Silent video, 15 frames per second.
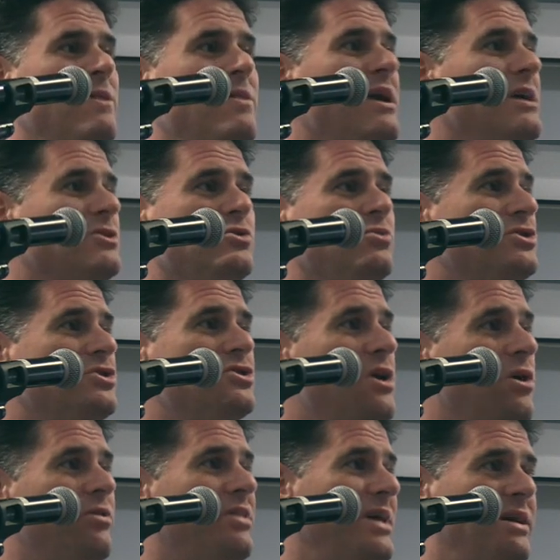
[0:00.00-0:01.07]
And the answer was
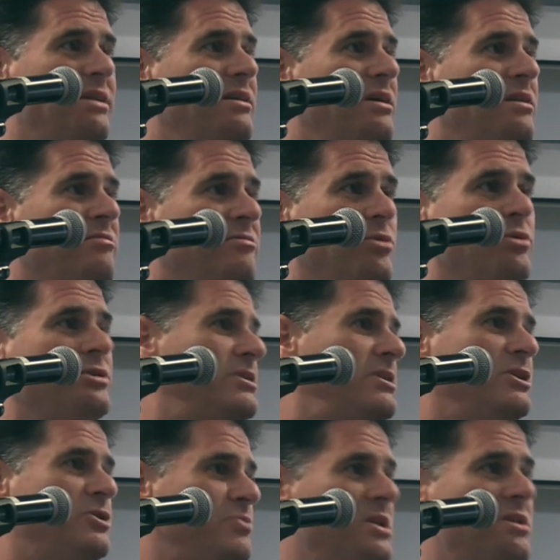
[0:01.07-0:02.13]
no then, and
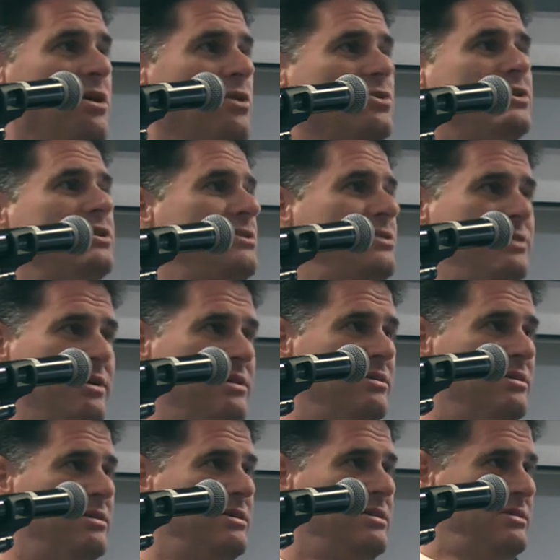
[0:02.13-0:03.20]
unfortunately it's been no since then.